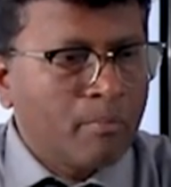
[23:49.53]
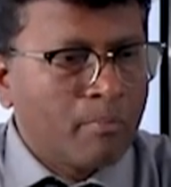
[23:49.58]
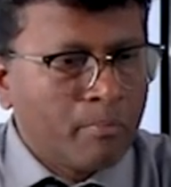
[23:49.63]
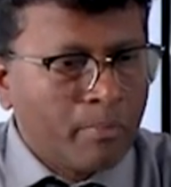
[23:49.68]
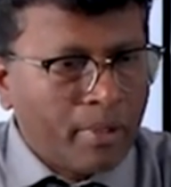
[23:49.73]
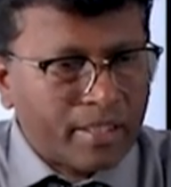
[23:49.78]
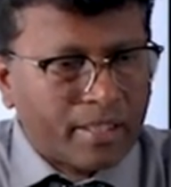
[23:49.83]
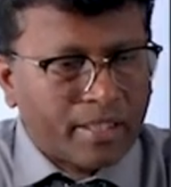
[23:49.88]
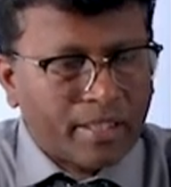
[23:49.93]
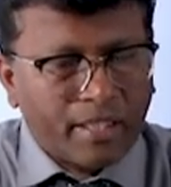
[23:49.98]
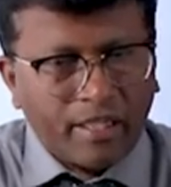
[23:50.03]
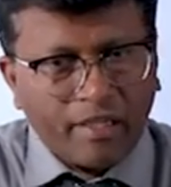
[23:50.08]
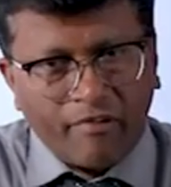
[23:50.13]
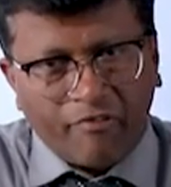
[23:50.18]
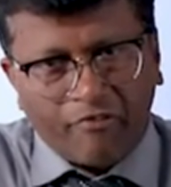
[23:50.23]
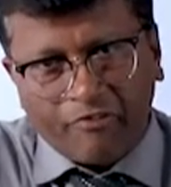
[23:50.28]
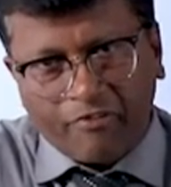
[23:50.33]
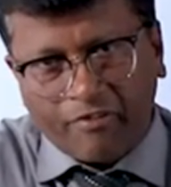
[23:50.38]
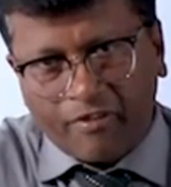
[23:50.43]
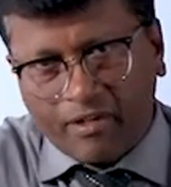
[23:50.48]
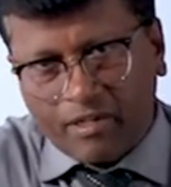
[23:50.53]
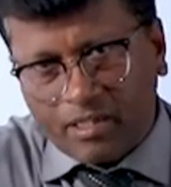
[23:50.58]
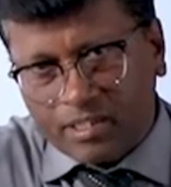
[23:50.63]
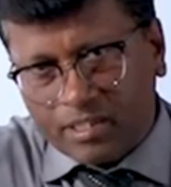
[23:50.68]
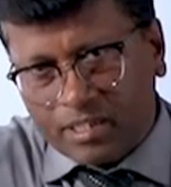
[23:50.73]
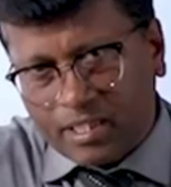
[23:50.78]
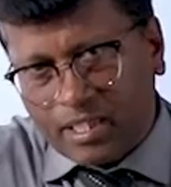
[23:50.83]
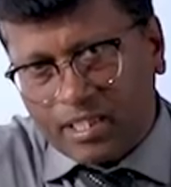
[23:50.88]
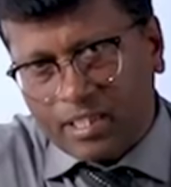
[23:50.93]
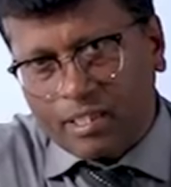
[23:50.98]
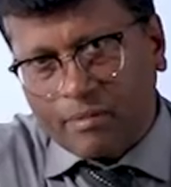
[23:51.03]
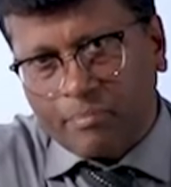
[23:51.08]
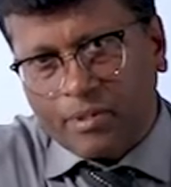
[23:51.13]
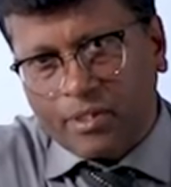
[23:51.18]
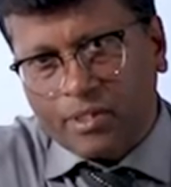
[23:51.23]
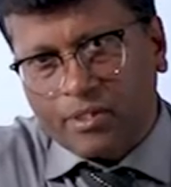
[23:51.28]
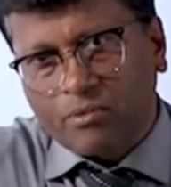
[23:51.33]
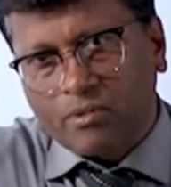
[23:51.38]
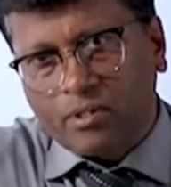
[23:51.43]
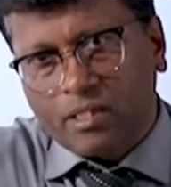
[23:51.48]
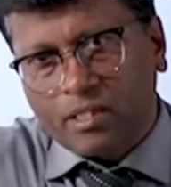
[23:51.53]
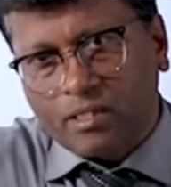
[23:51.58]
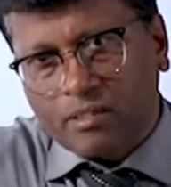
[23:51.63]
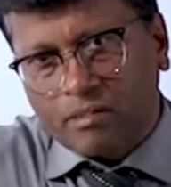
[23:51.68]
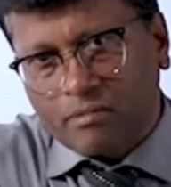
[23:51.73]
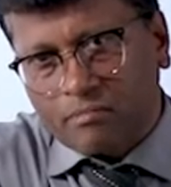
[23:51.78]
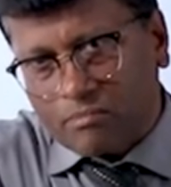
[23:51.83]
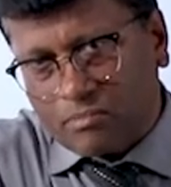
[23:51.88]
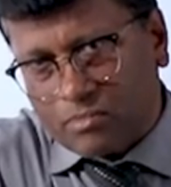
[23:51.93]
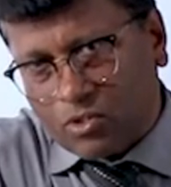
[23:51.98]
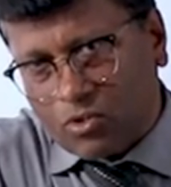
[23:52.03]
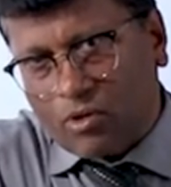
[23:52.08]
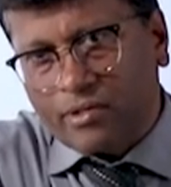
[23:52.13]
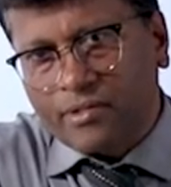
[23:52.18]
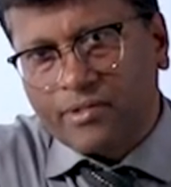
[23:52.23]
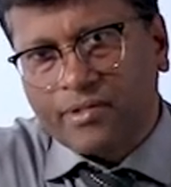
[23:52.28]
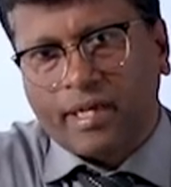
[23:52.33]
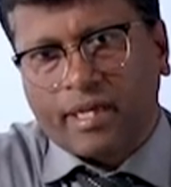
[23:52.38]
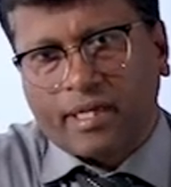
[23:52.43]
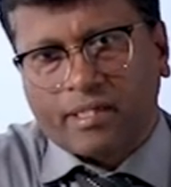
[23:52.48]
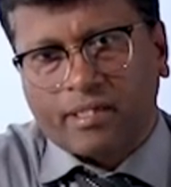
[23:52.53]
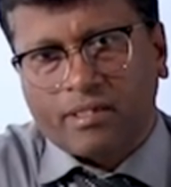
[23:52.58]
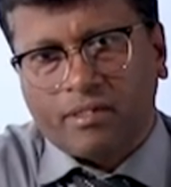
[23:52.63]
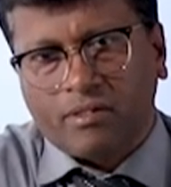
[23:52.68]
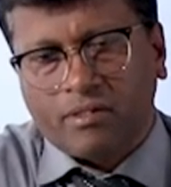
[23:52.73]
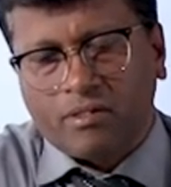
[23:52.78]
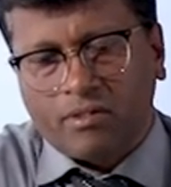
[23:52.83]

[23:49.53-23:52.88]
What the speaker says: But if there is a particular contract